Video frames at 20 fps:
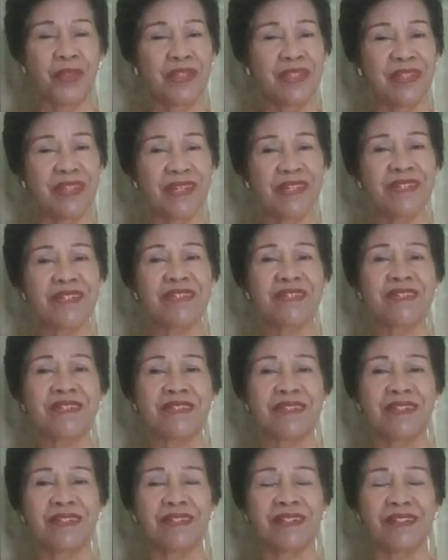With
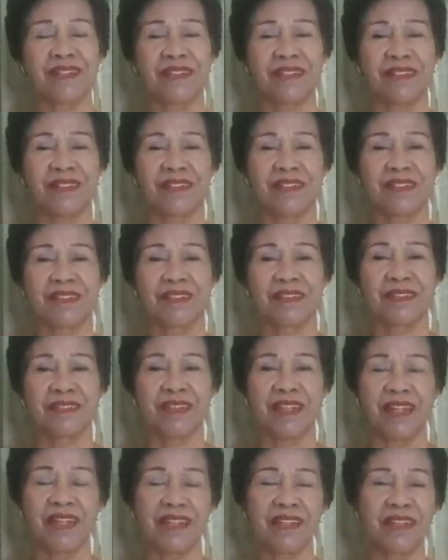this,
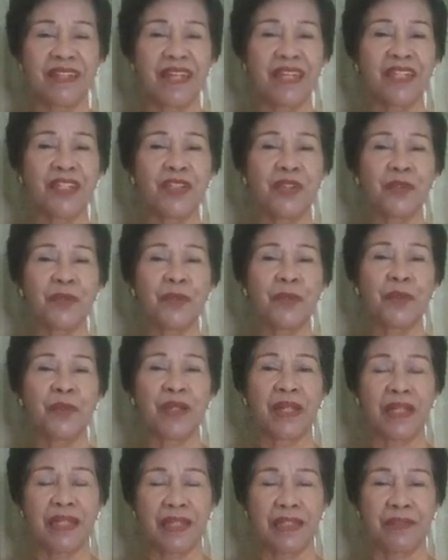I thank
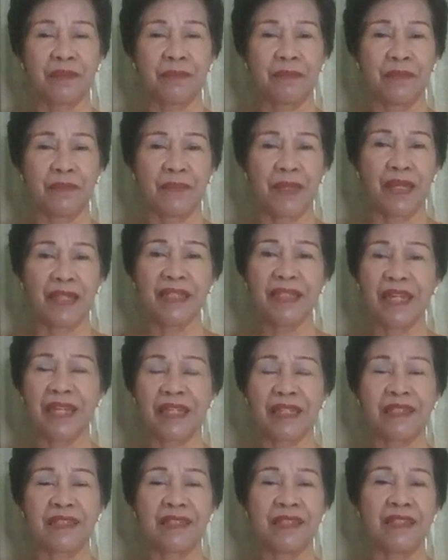you, and
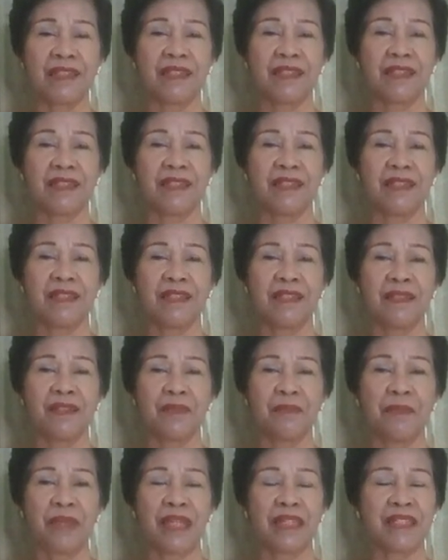again,
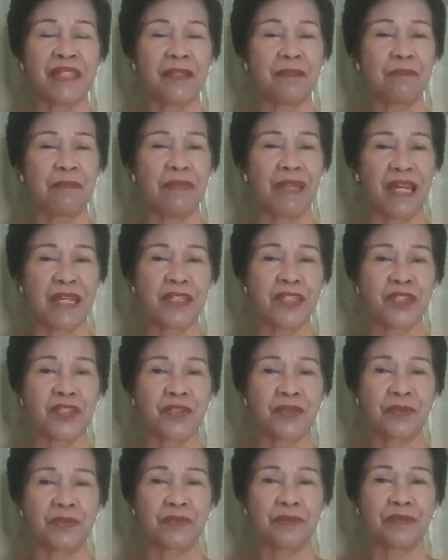may God
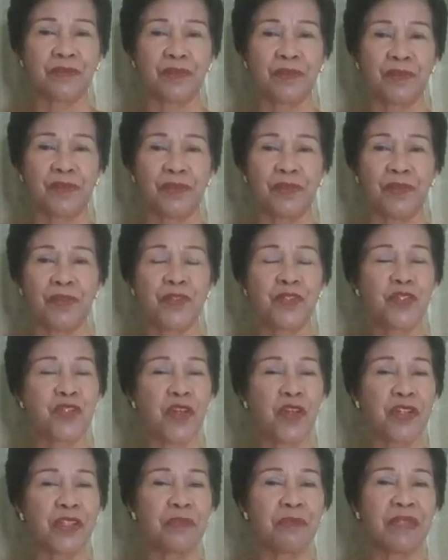bless you.
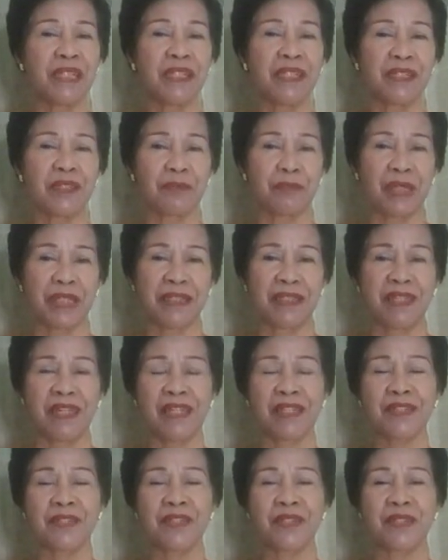Join me in my
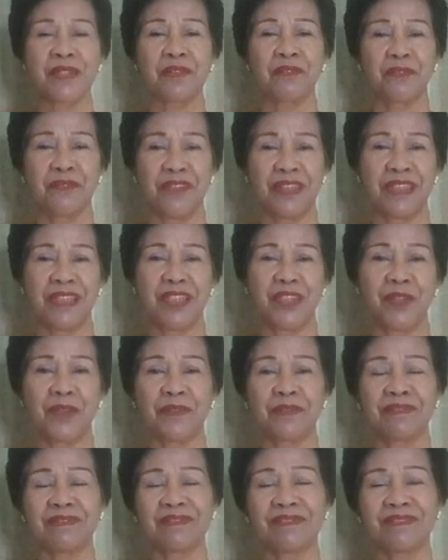next video.